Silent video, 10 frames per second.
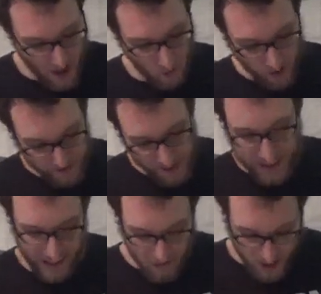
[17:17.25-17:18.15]
One of the
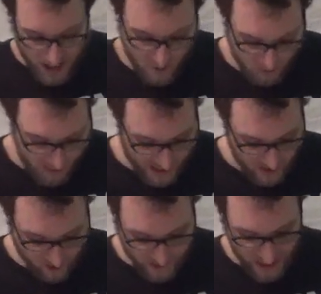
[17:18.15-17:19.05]
camera
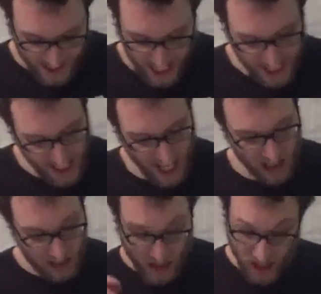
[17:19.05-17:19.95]
operators of that night
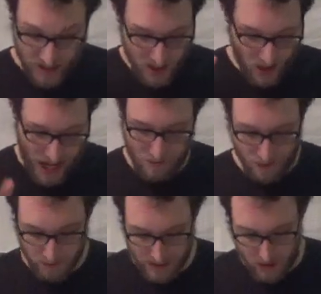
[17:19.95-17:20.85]
just so
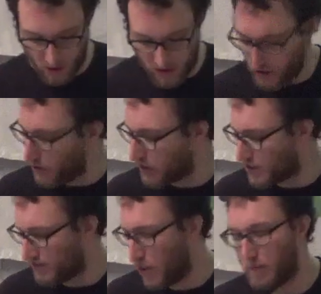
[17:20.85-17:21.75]
happened to be George
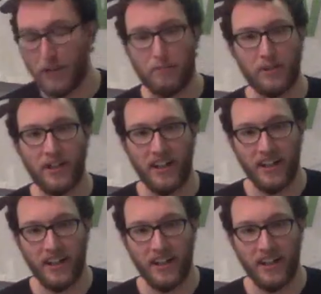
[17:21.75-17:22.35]
Lucas, of all people.